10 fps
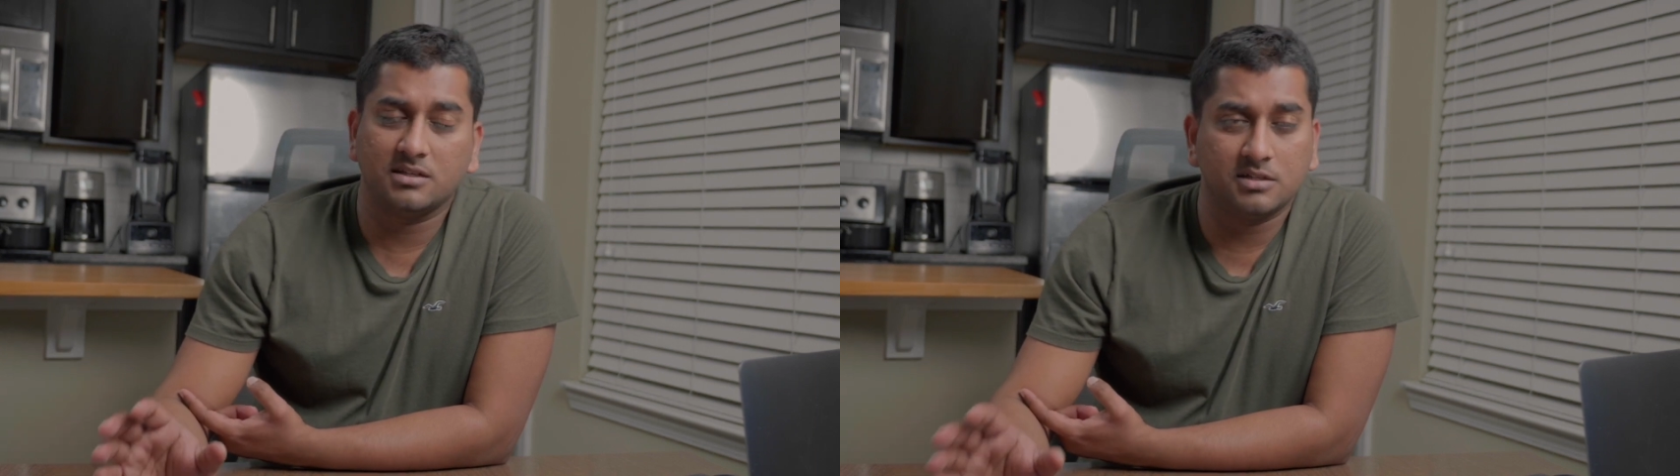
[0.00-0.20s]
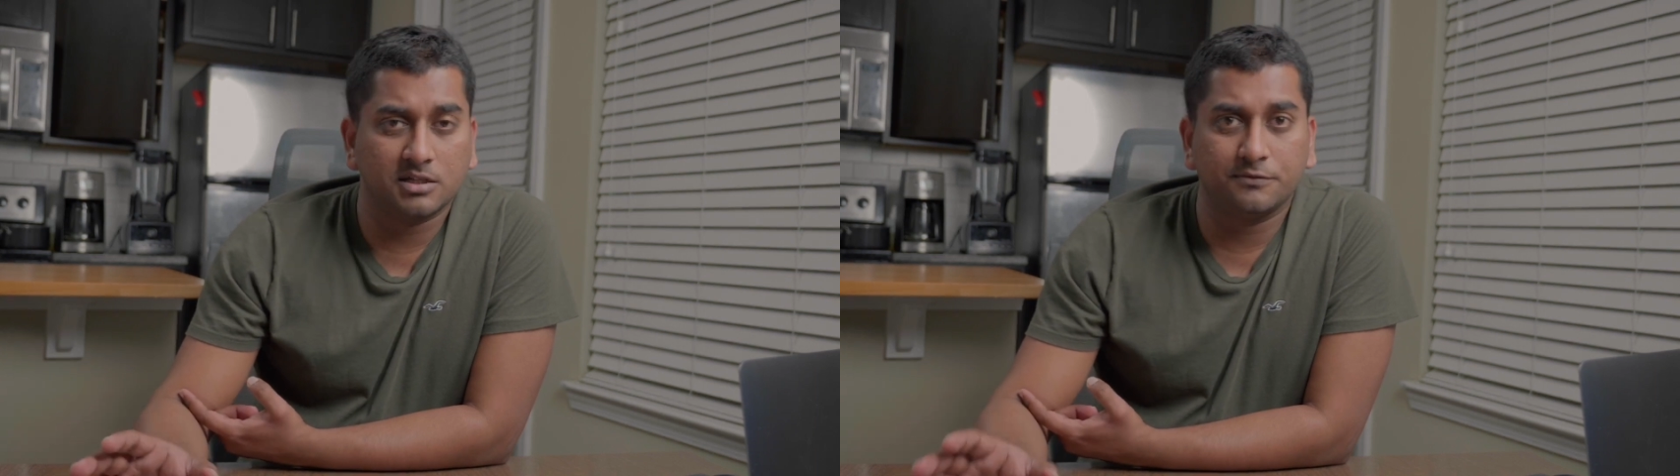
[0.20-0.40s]

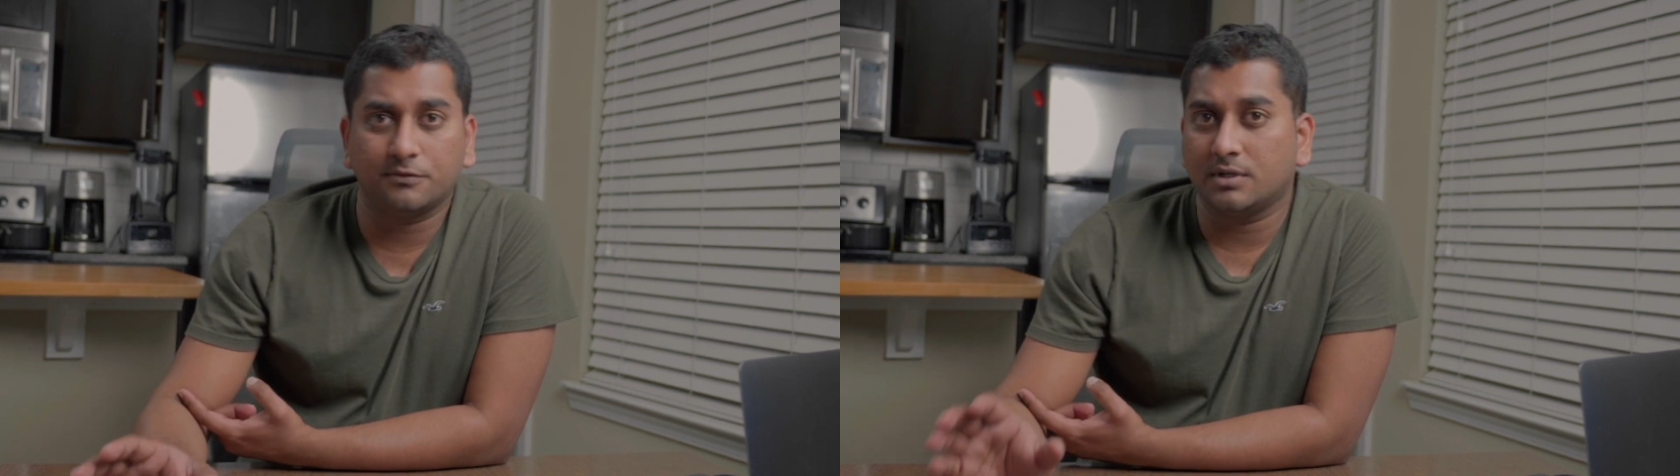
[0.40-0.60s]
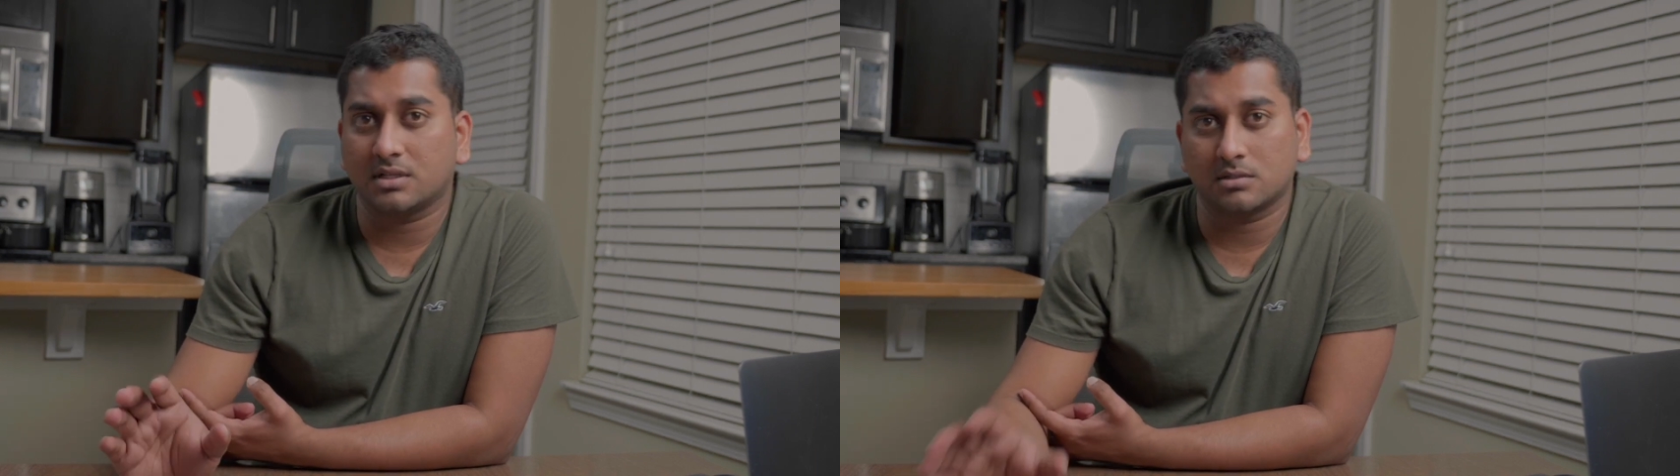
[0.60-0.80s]
Indian
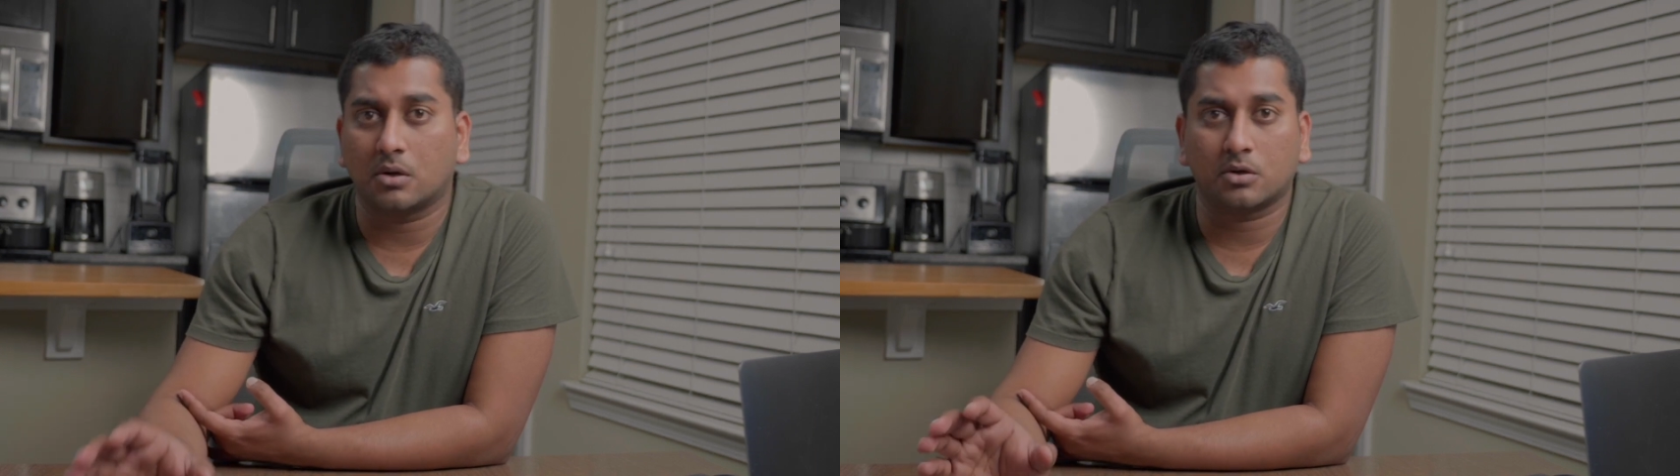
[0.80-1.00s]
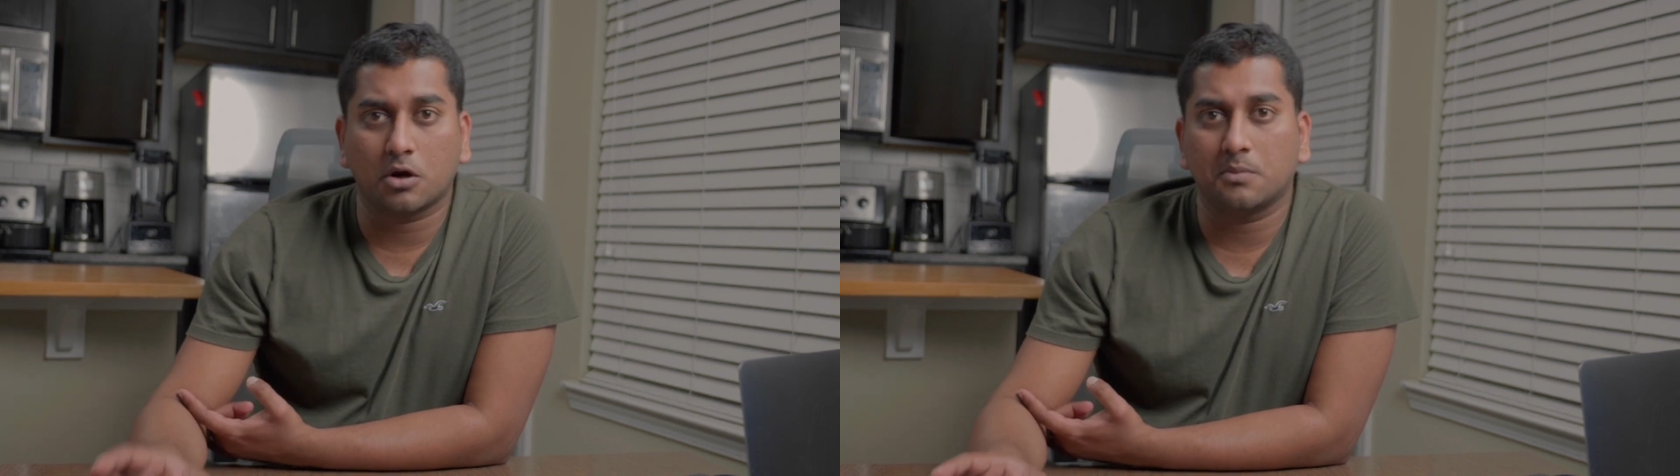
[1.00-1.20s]
food is
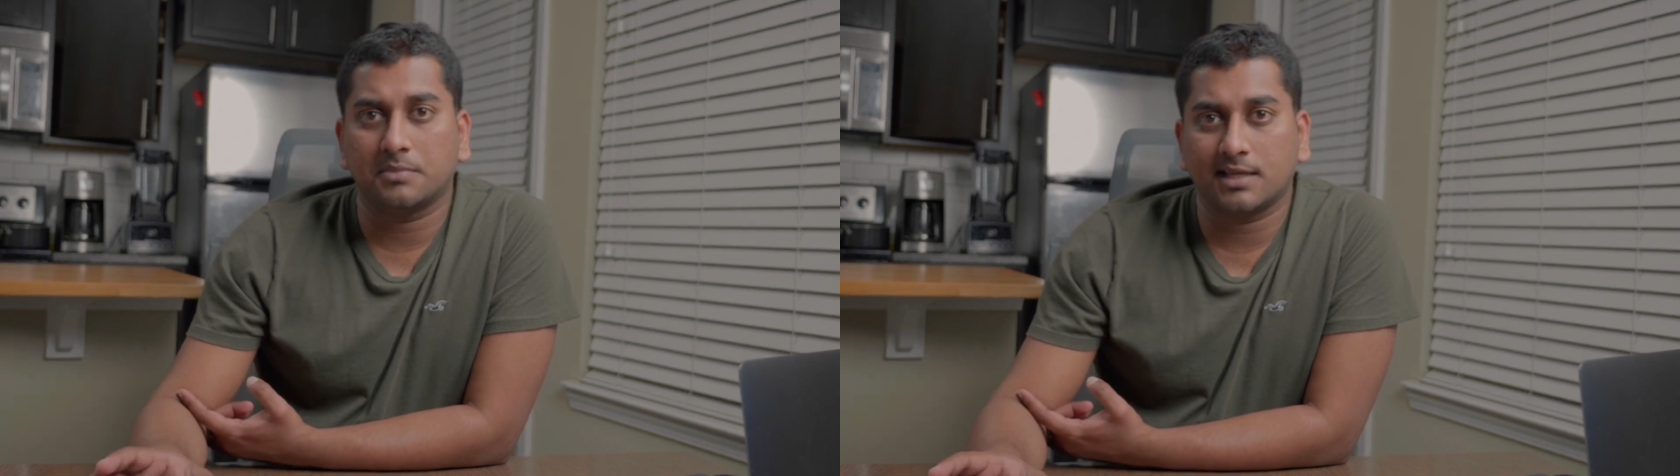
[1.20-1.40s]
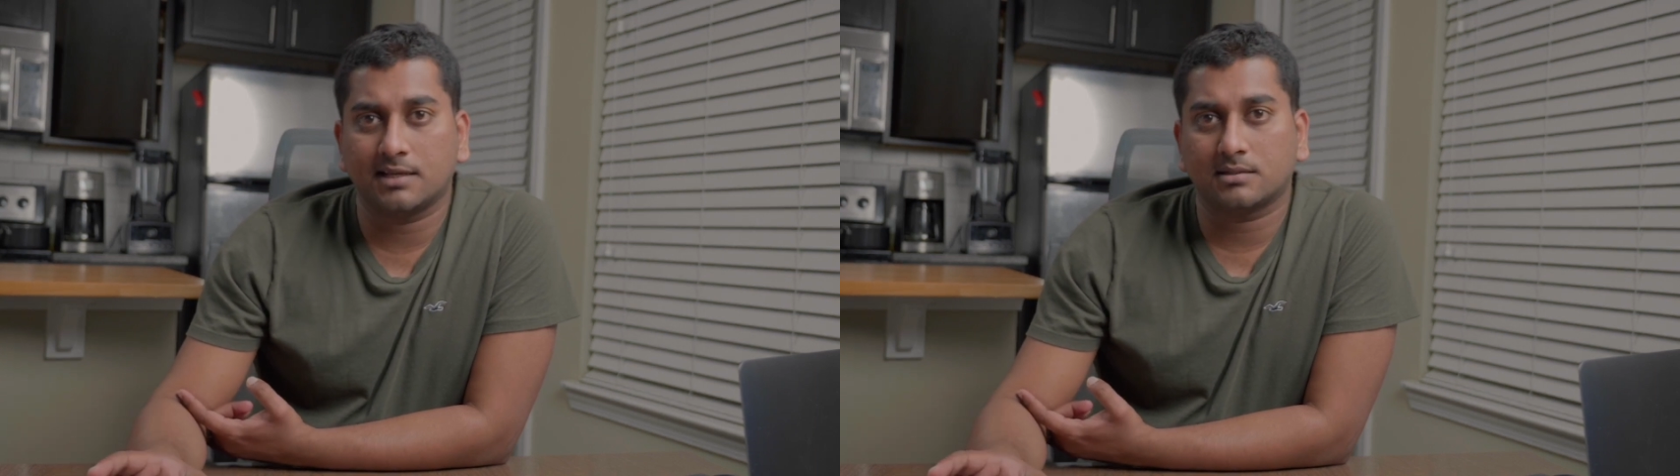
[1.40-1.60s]
not
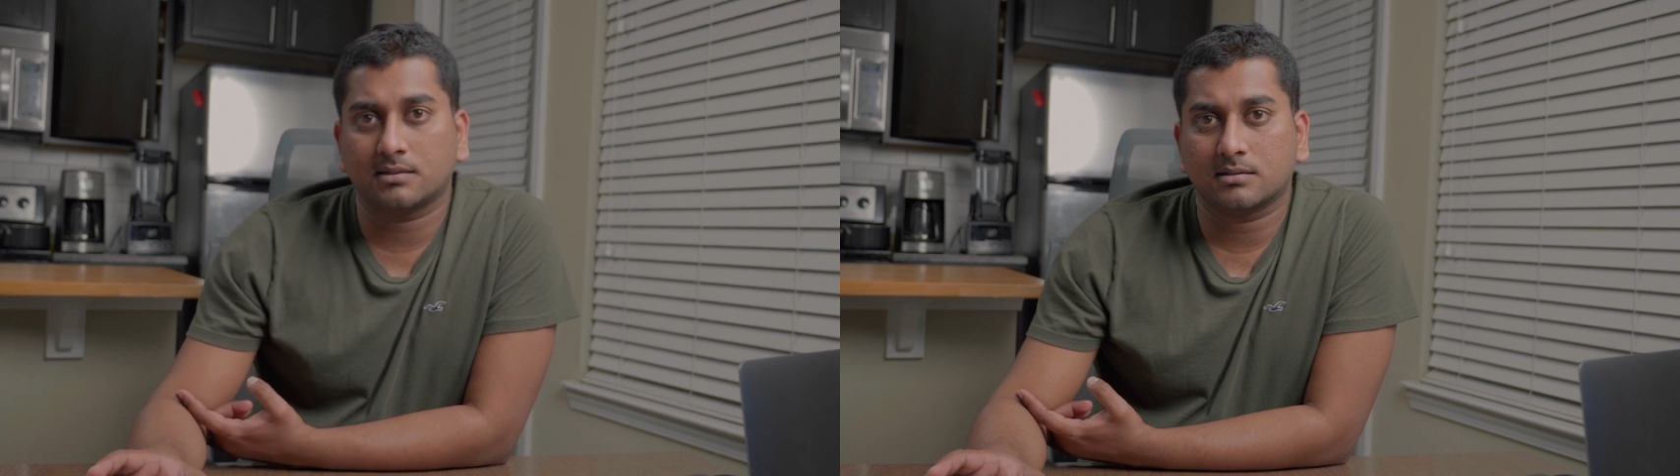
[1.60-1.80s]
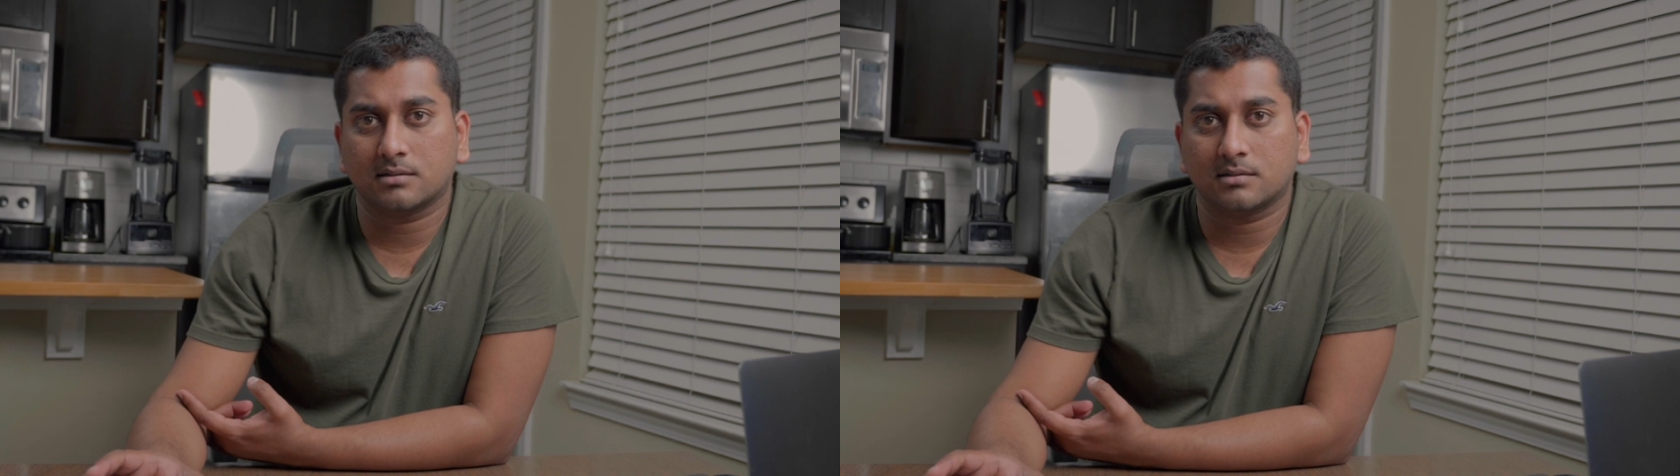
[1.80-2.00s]
complicated.